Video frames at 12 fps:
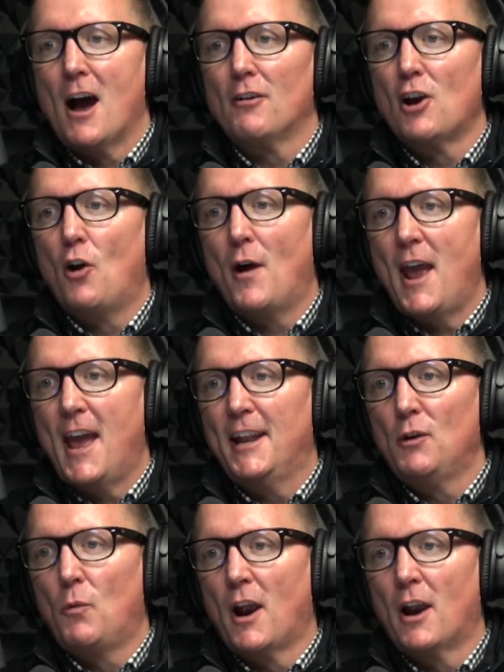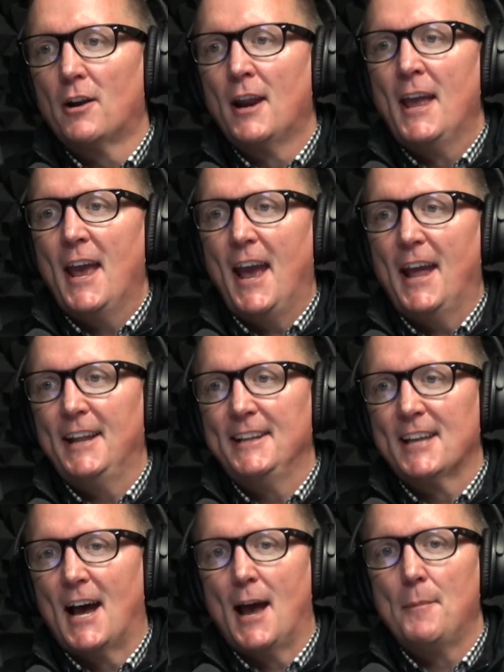I'll go anywhere,
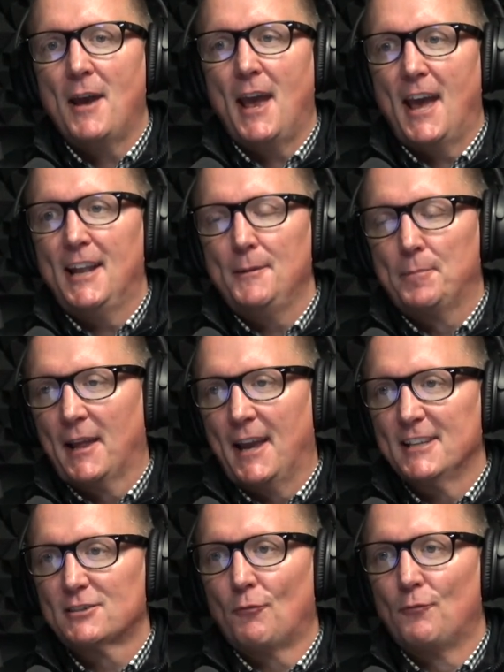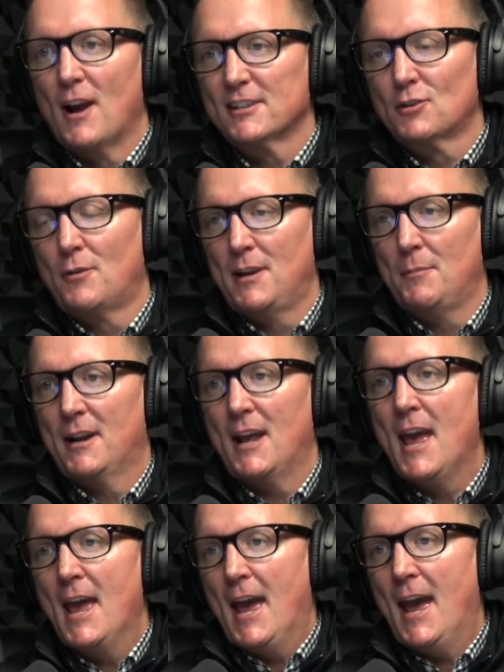anytime, any place, wrestle yeah. anybody.